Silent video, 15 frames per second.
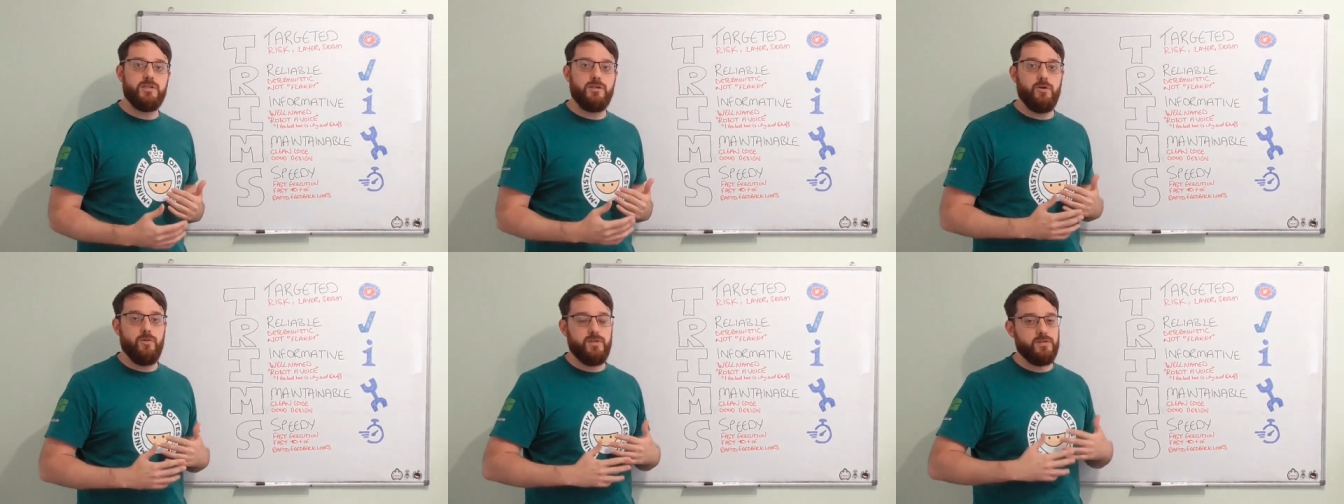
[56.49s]

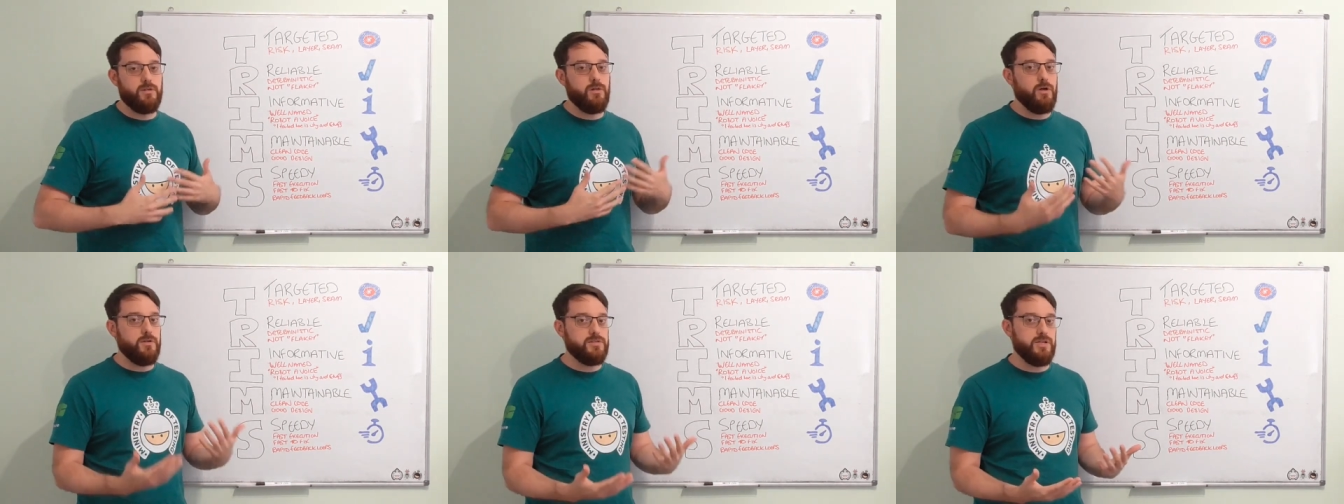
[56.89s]
You know, there's a
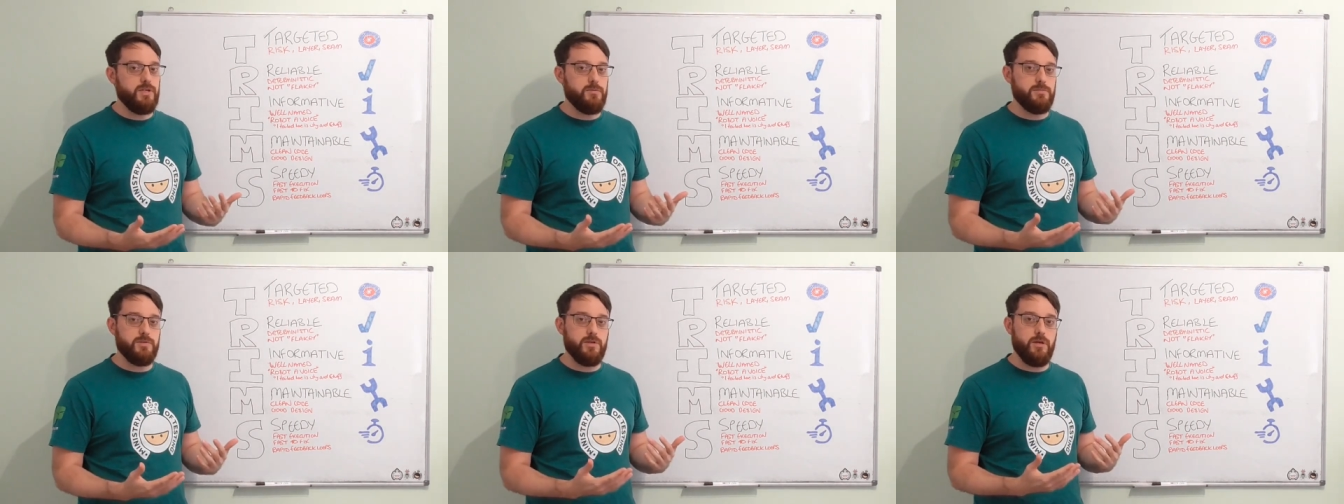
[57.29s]
lot of
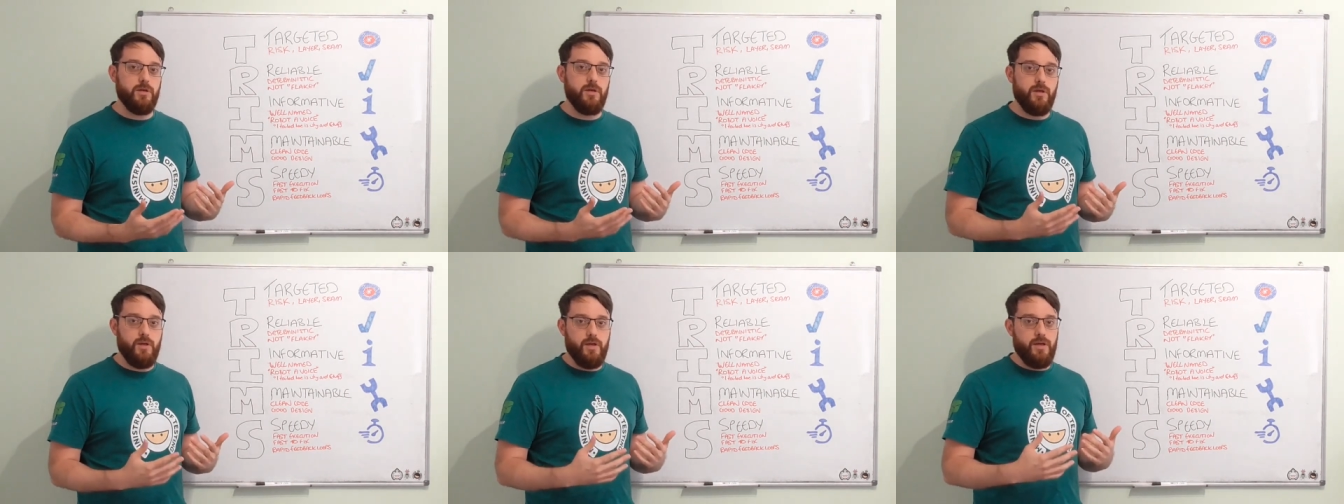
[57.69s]
teams that
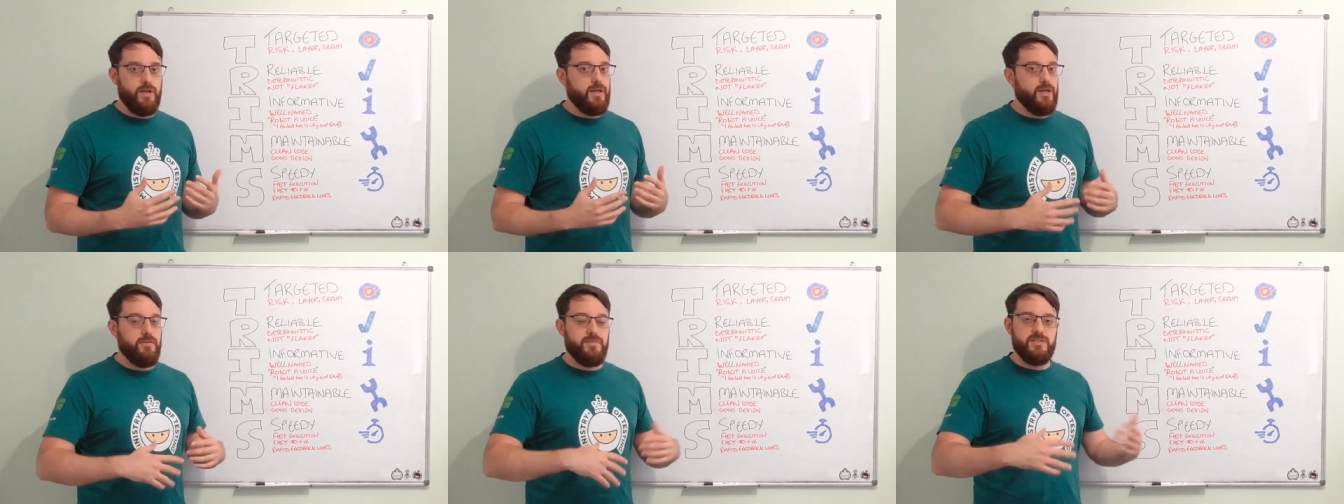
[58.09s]

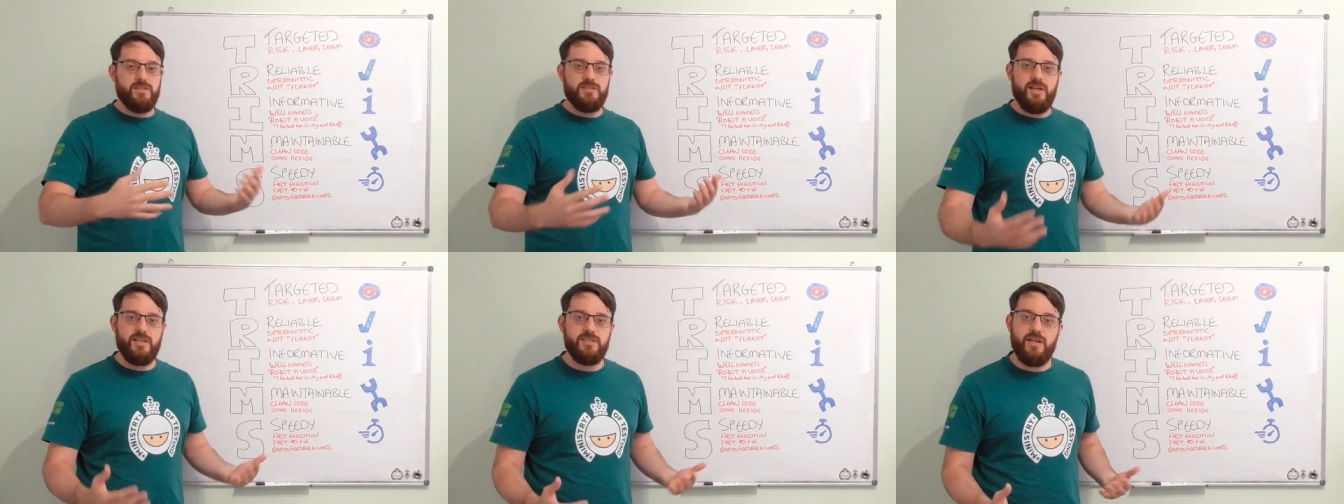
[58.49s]
if there's
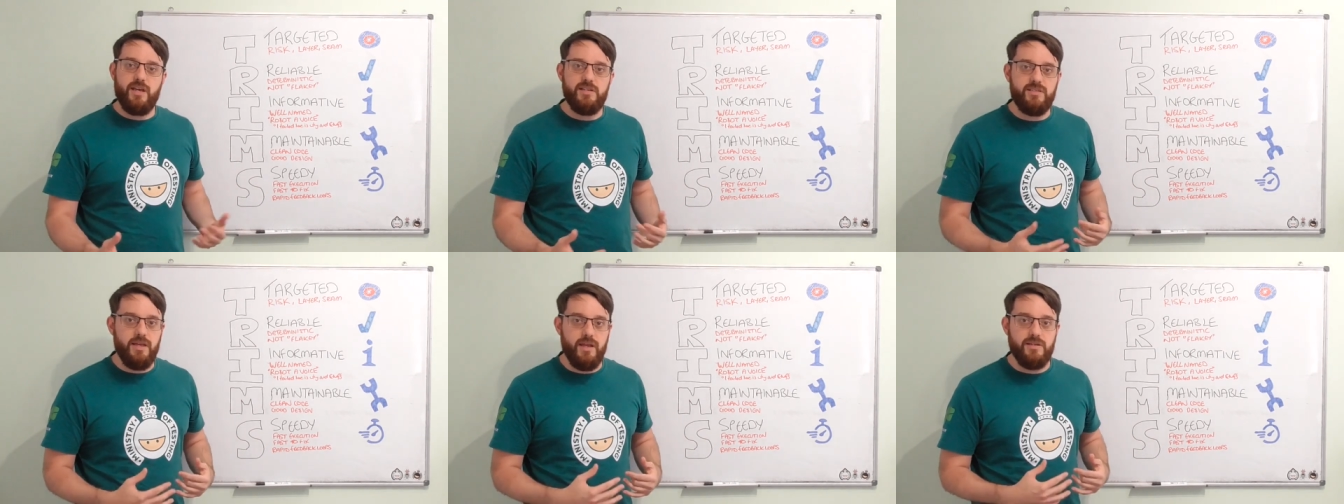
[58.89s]
a test
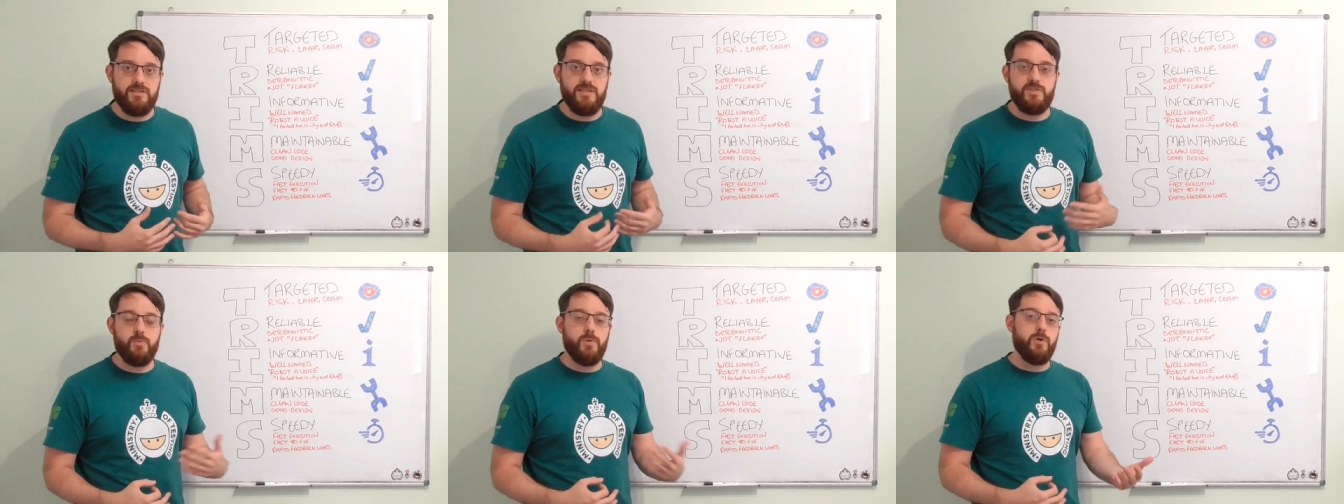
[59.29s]
case that
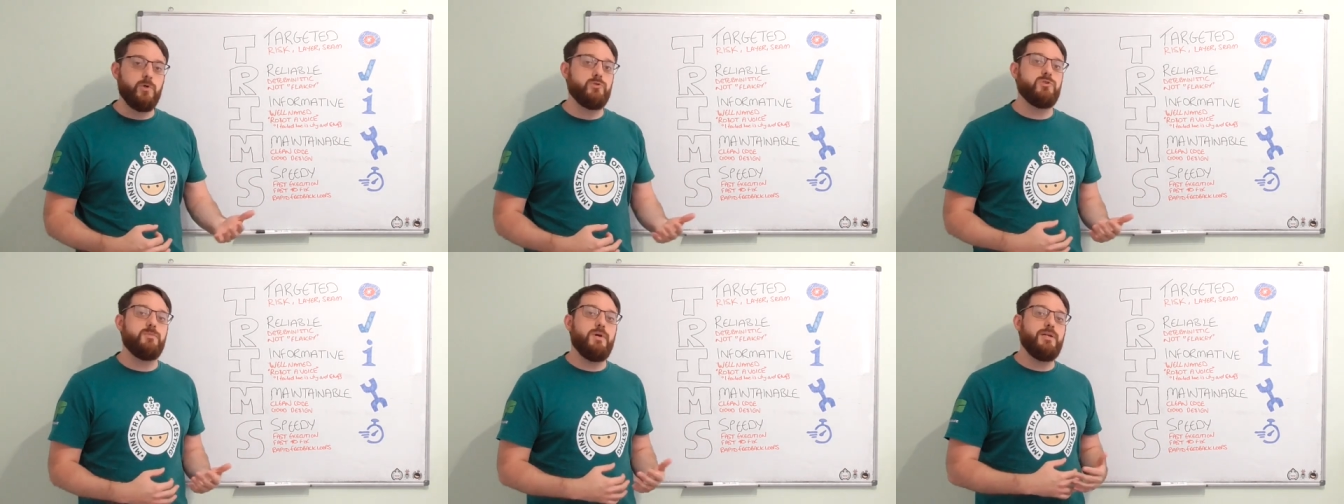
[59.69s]
exists, we
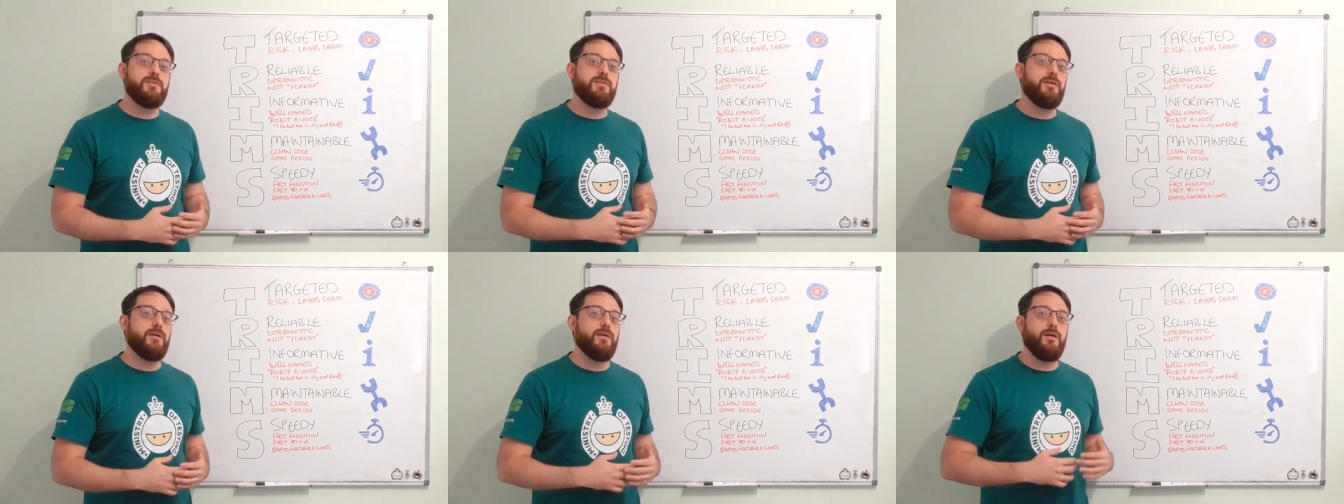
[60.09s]

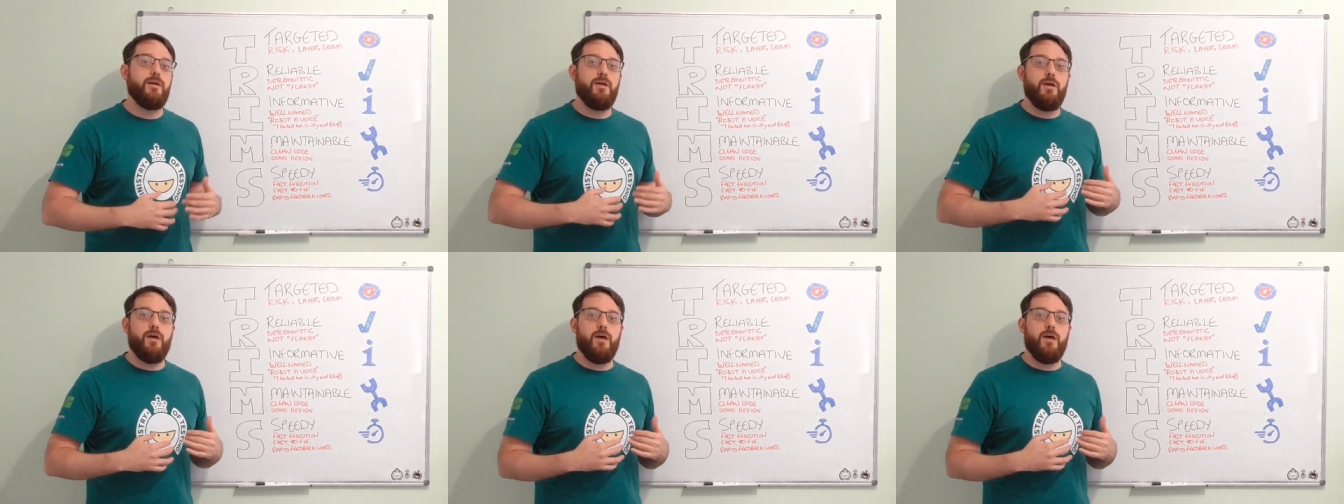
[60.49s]
automate it.